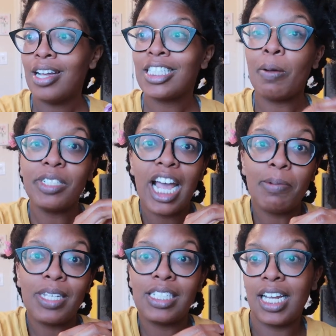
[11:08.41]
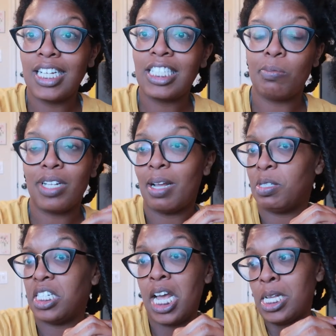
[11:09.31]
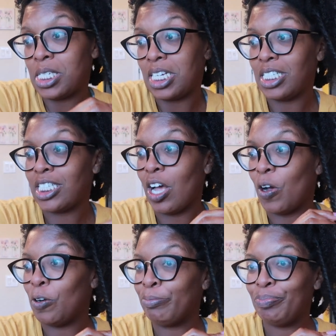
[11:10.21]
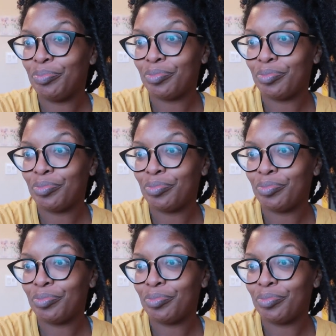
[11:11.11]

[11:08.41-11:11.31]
sometimes it does sometimes it doesn't so